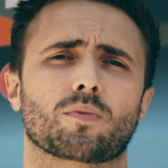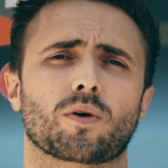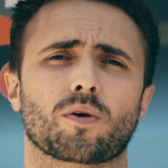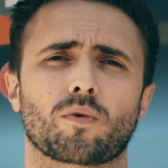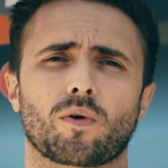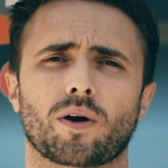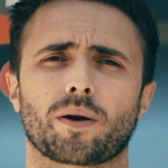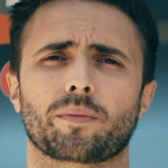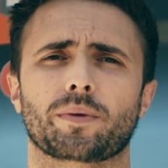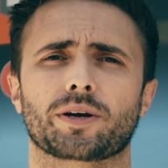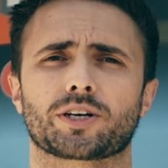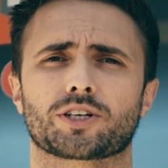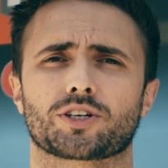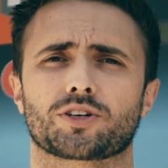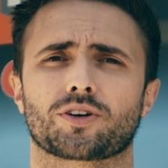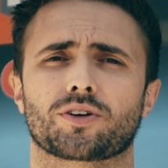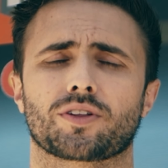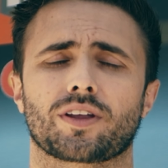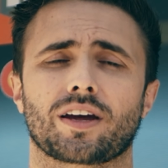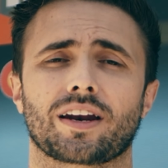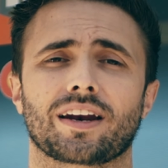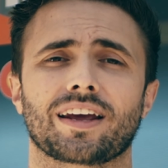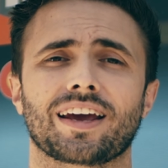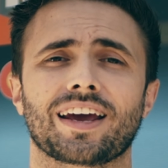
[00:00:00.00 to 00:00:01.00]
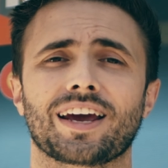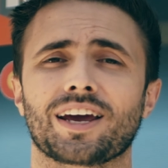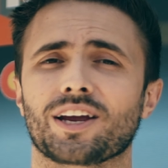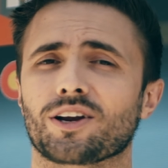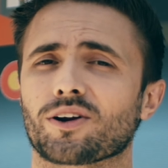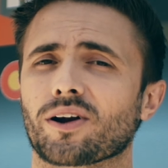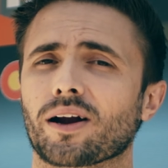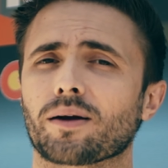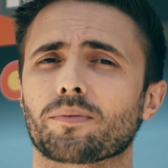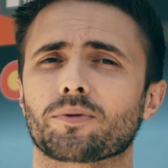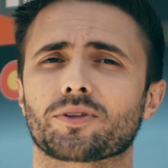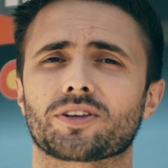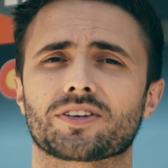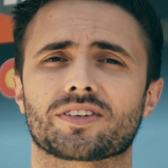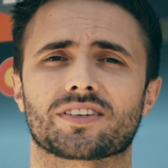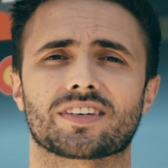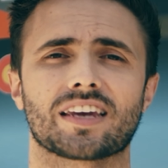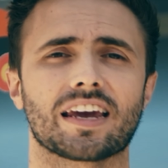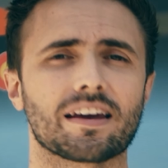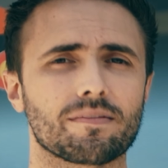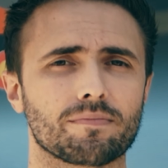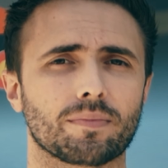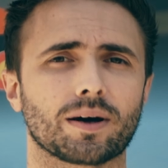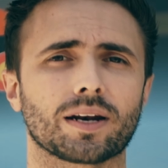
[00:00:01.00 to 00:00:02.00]
We want to make sure that you're able to
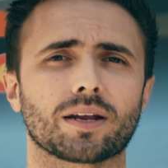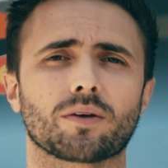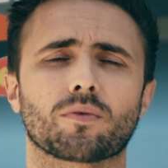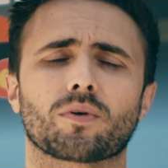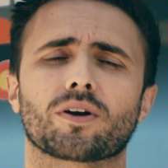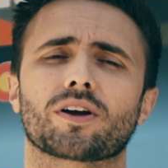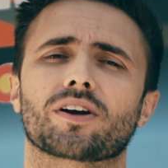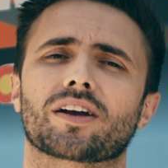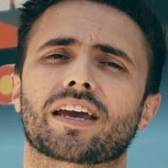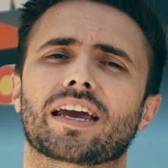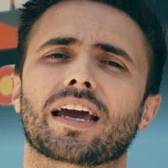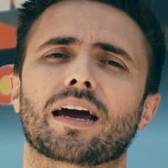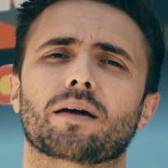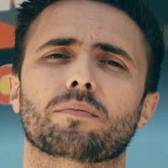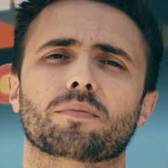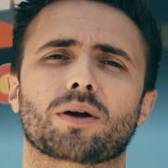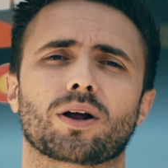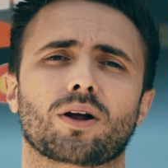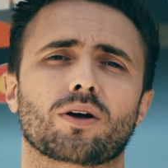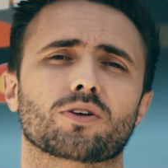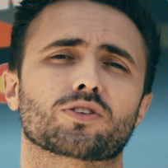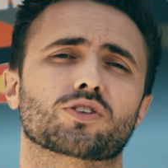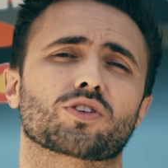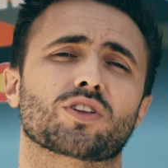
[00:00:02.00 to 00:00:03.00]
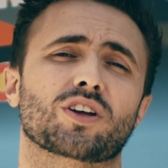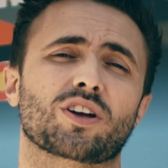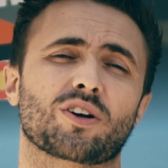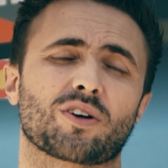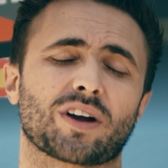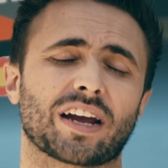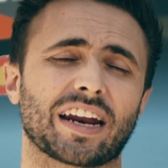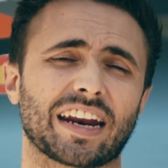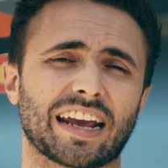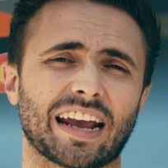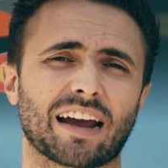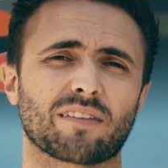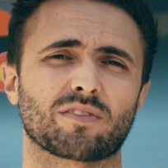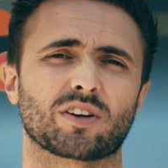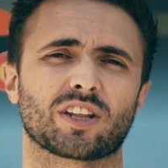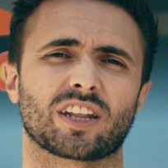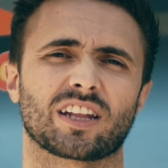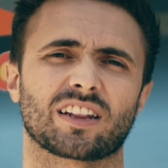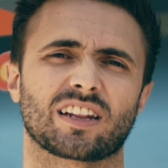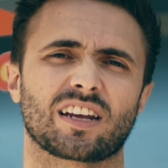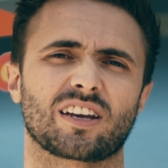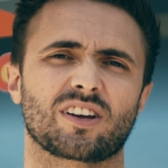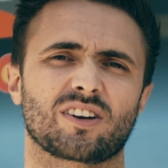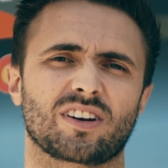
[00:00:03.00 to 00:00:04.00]
save money where you can, but also that you're getting
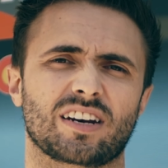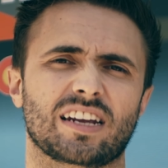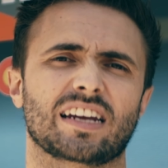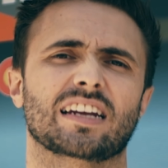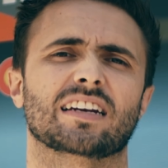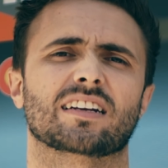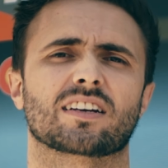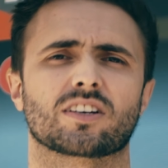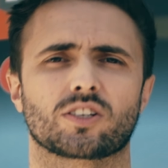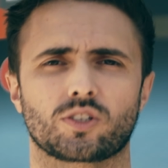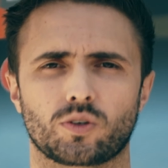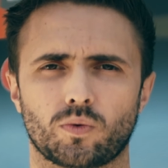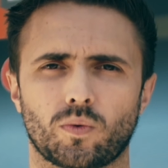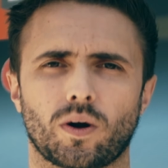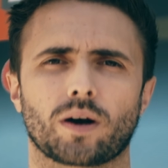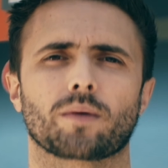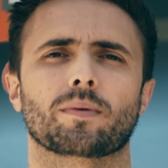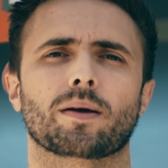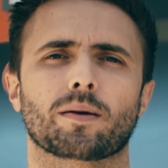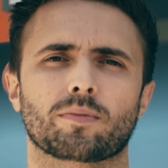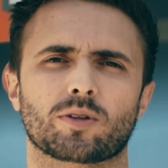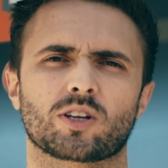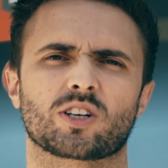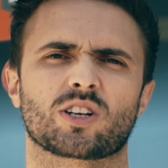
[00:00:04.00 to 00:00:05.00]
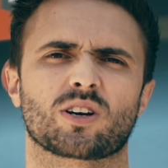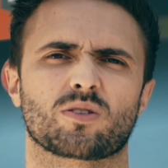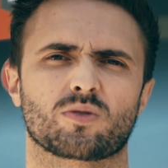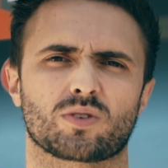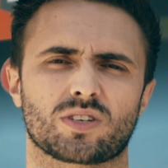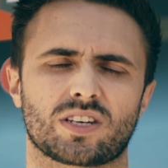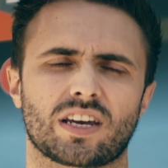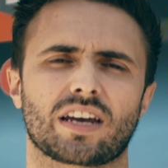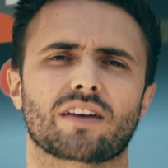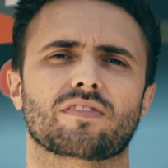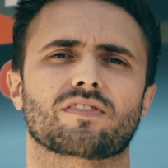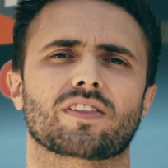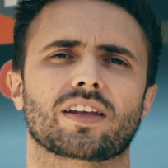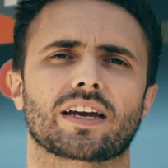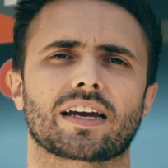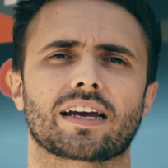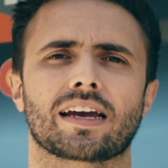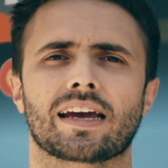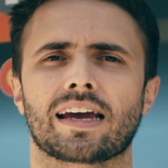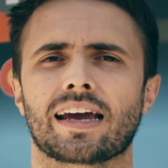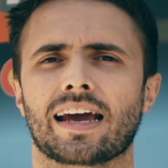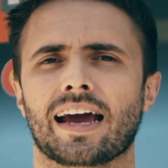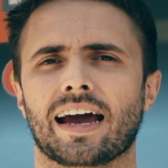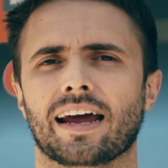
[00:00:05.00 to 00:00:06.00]
everything that you need, because you want to be able to tow safely
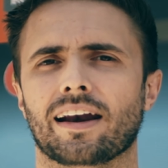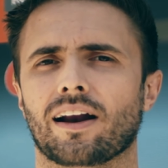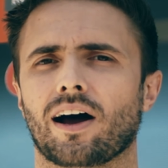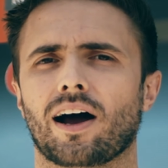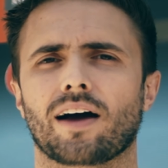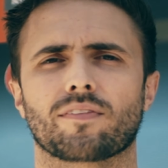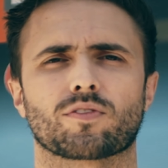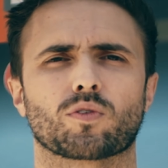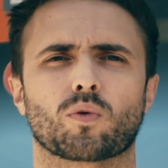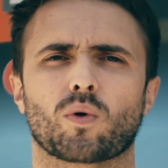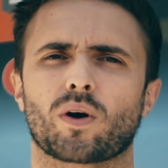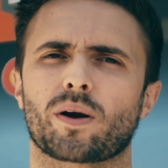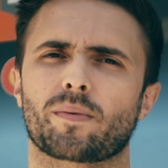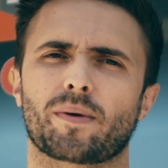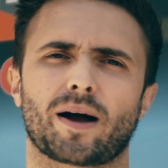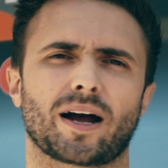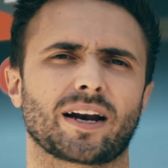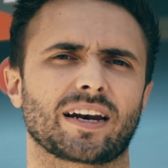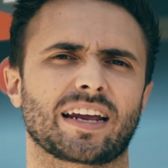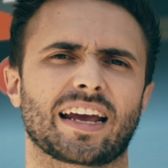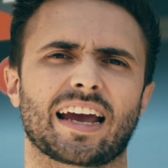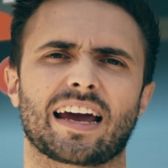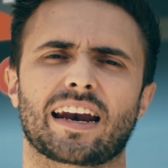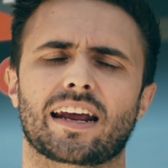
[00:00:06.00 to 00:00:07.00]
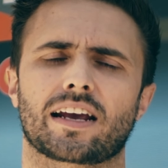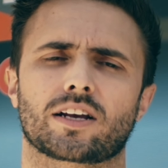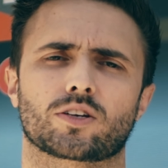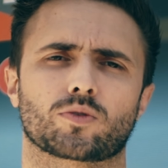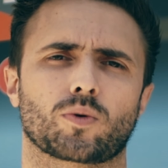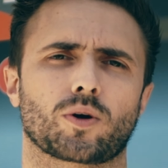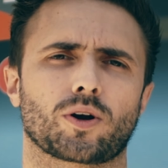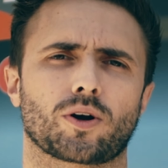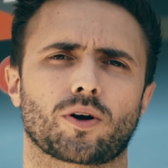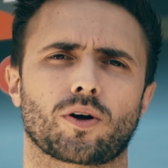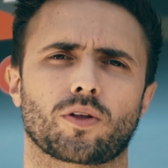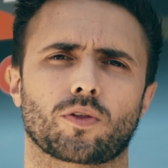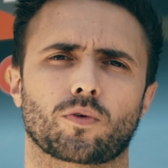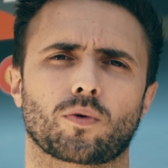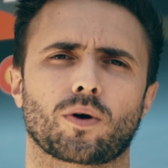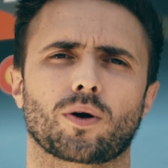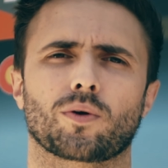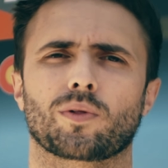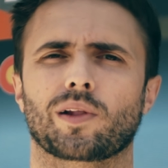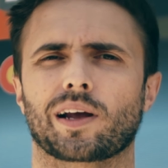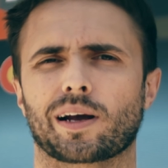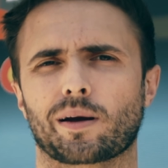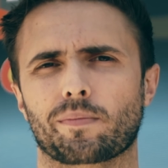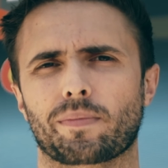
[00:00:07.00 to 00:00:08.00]
and not have to worry about any headaches while you're on the
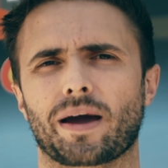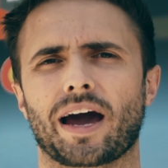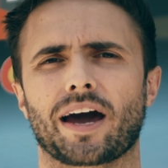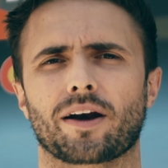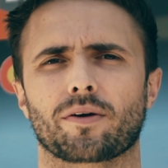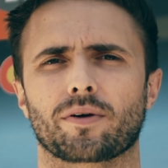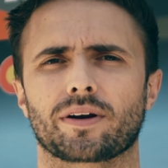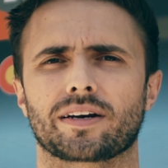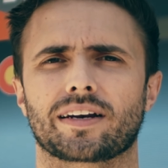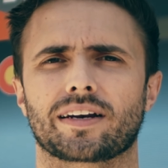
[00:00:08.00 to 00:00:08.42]
road, like a battery